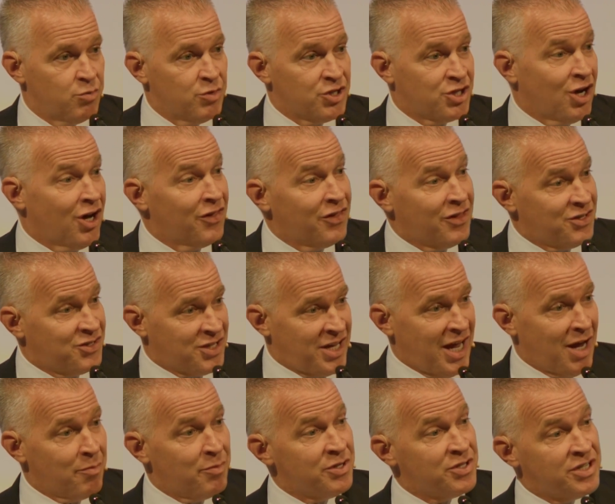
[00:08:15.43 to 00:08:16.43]
was on this
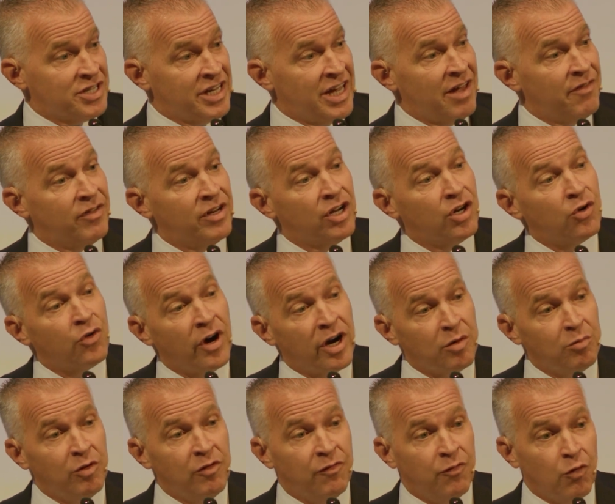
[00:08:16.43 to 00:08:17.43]
campus and gave an
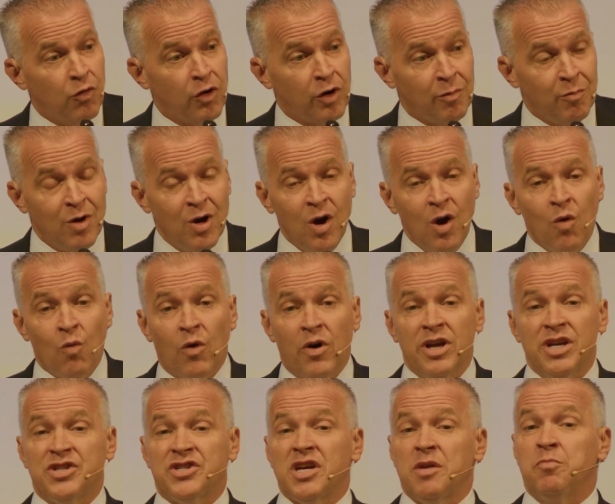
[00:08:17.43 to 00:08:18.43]
incredible forum where
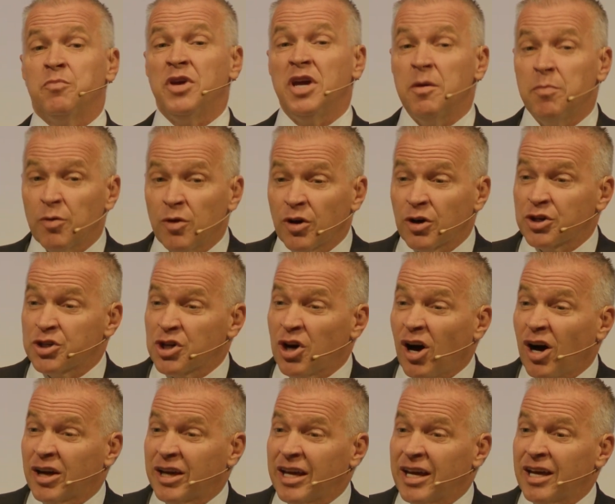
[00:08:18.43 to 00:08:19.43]
he said people are
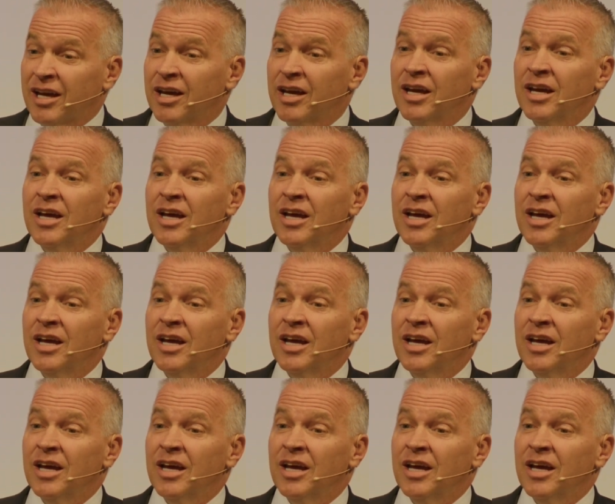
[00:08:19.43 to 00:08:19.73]
talking